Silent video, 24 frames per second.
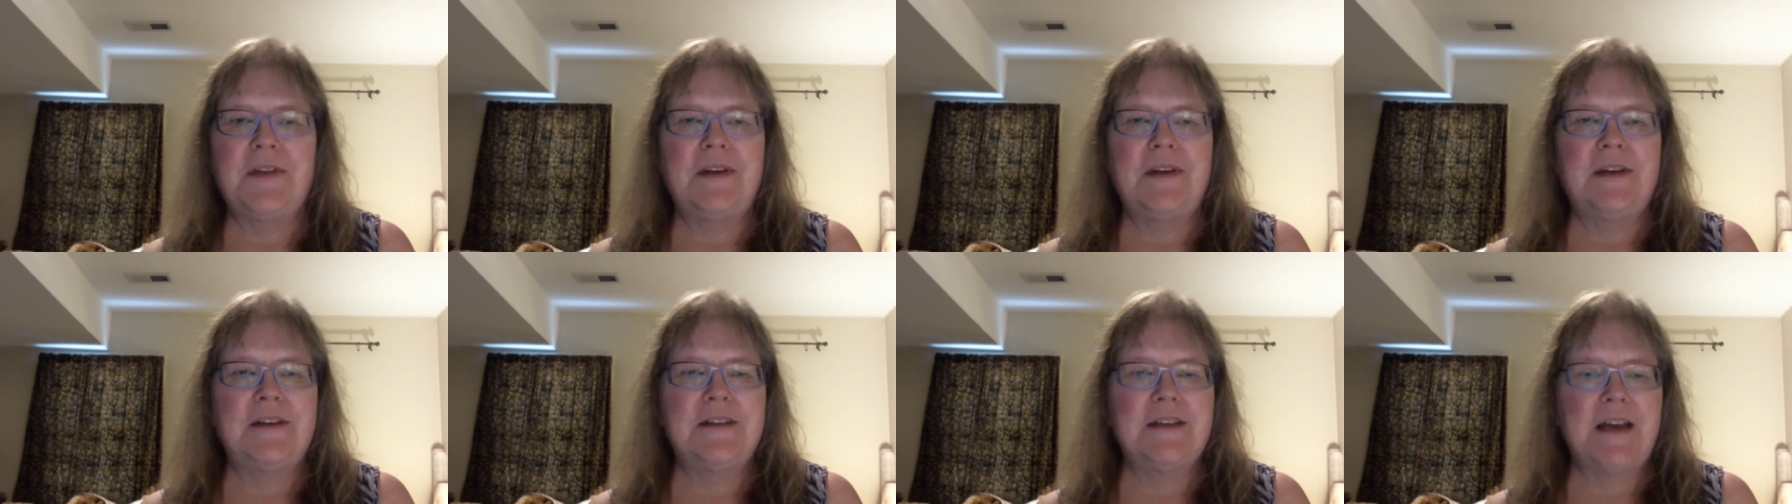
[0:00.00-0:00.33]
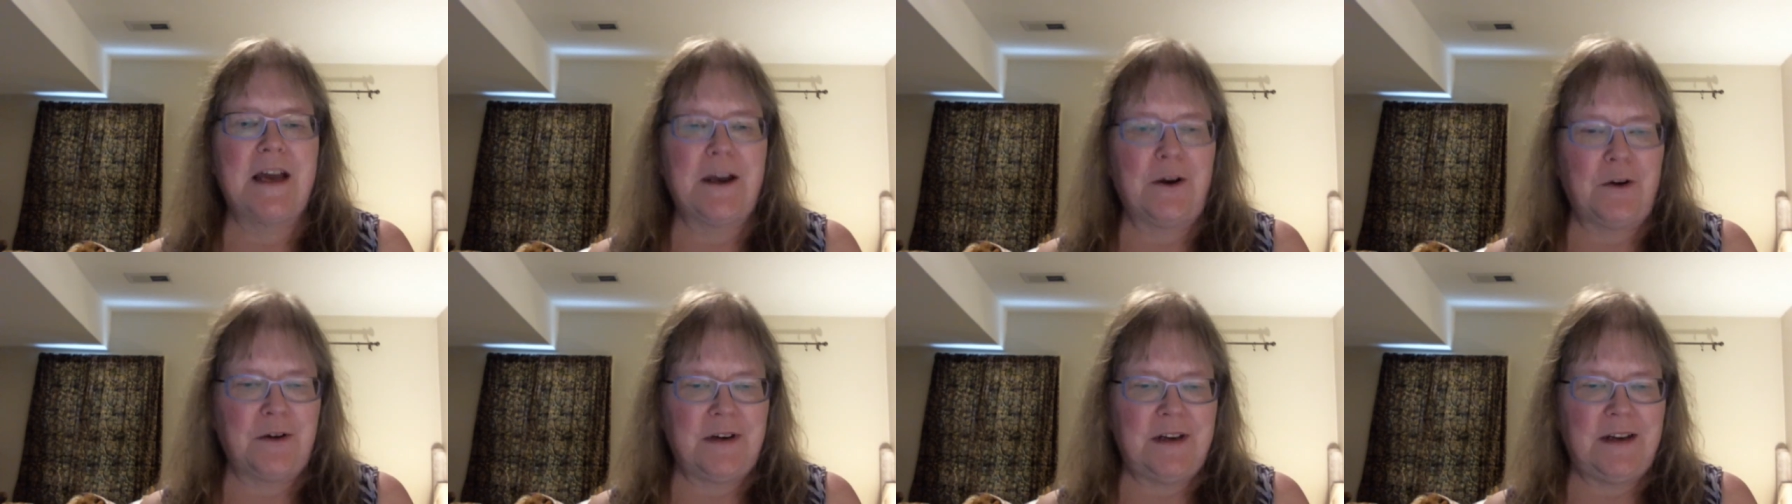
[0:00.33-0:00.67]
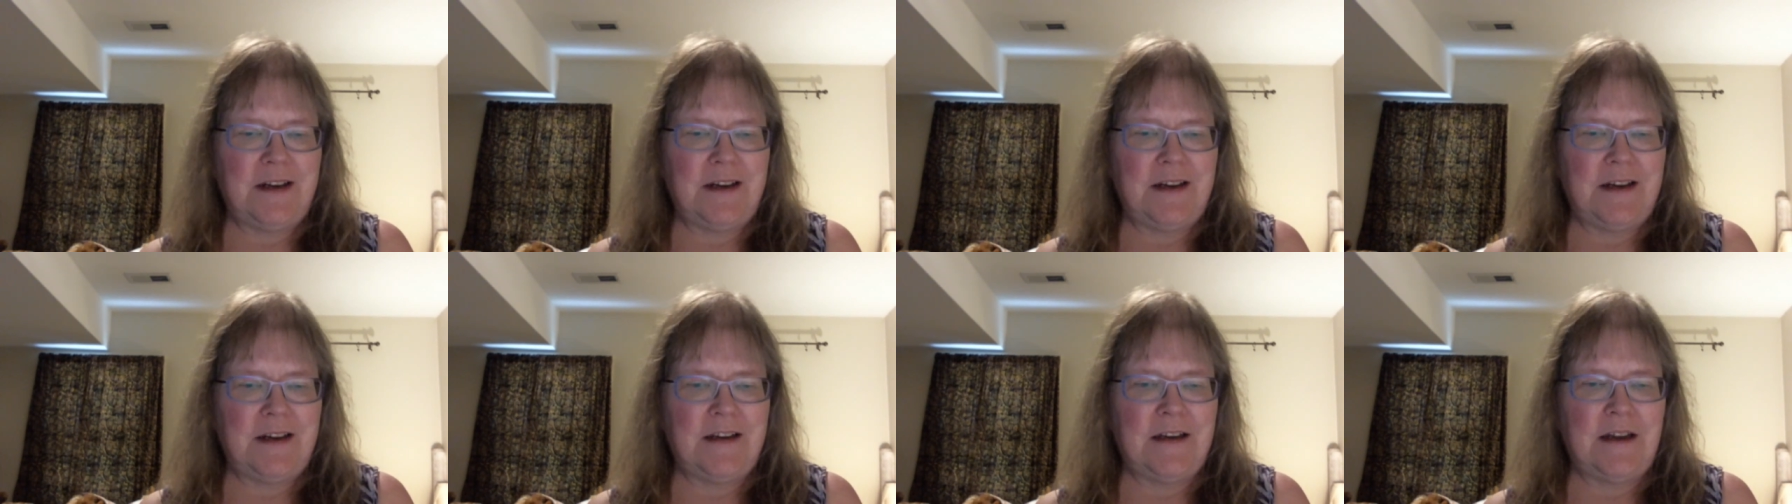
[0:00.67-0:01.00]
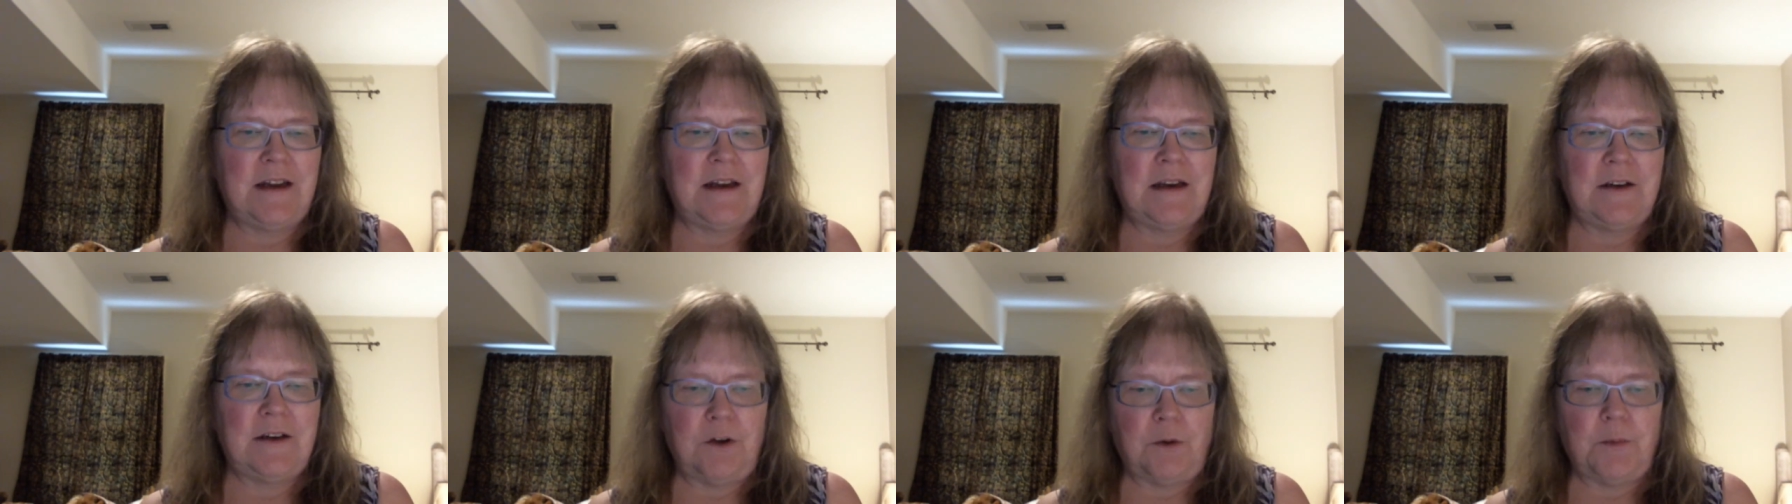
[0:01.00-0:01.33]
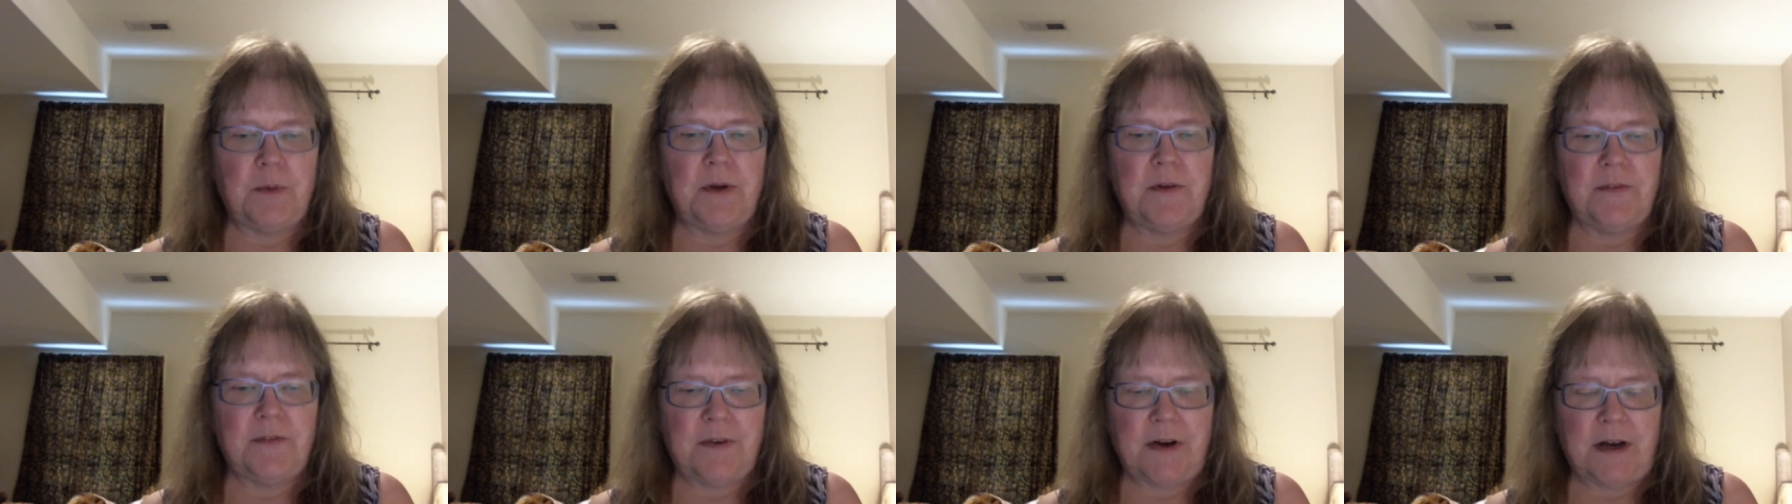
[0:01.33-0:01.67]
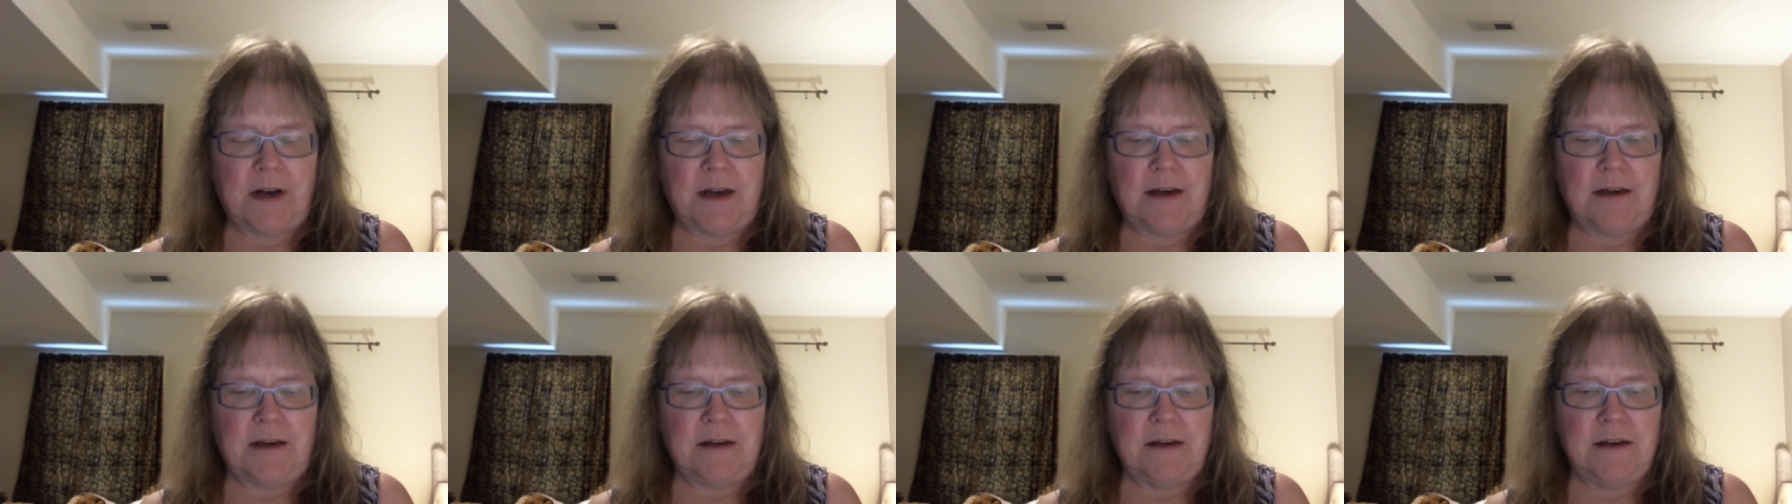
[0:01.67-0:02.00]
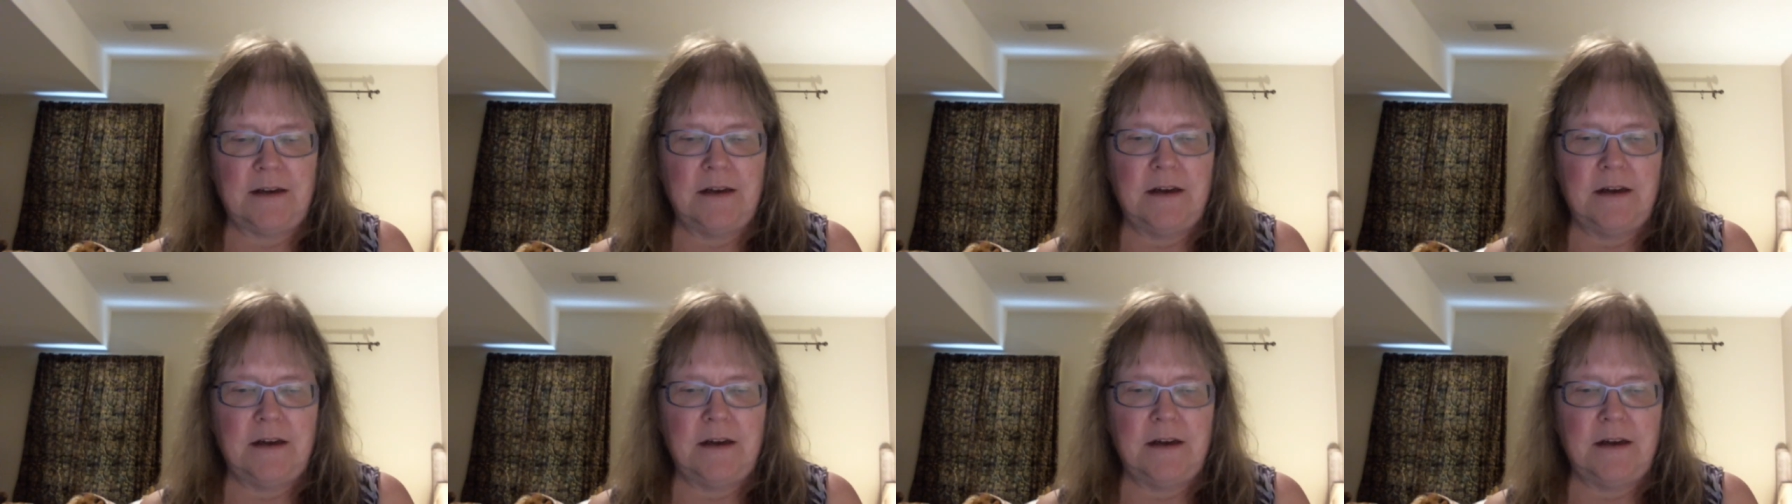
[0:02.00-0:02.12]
integrity, and you'll be fine.